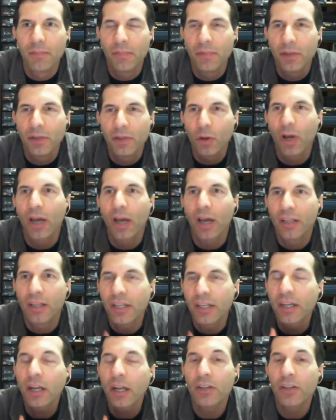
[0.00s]

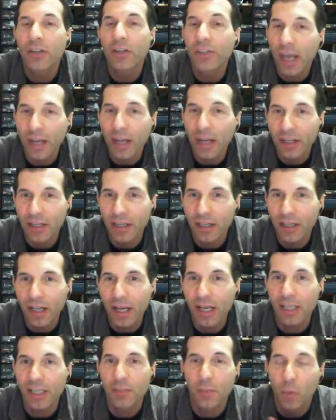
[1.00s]
didn't understand it in
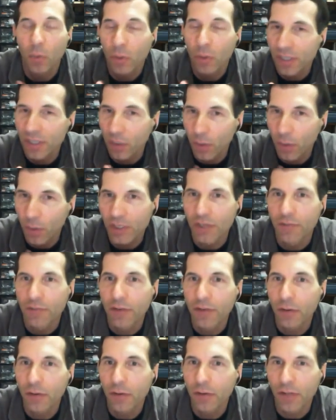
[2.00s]
class, but once they watch the
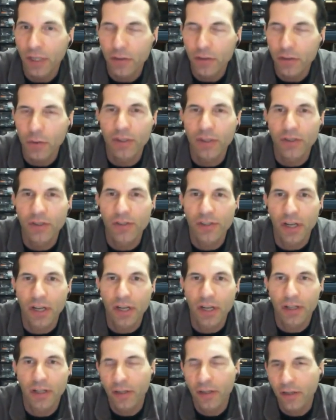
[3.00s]
video, they do
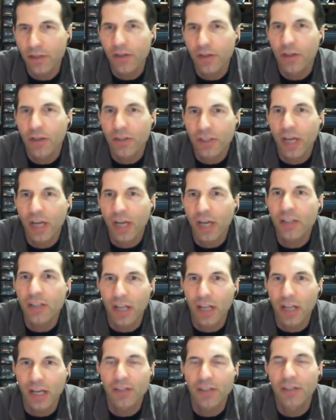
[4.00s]
understand it. And these are science
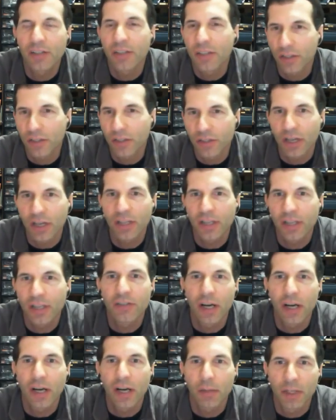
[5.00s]
classes, these are
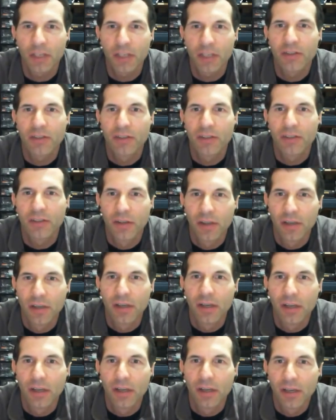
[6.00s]
science topics.
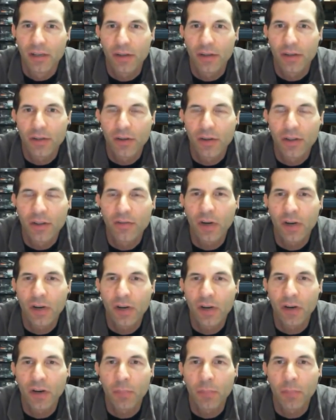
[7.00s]
So it's a
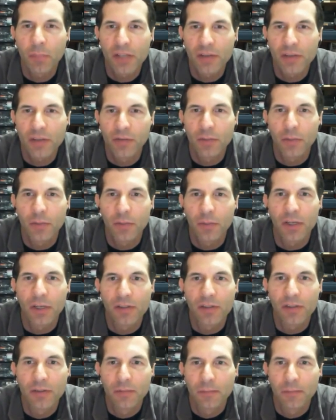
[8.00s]
very, very positive response.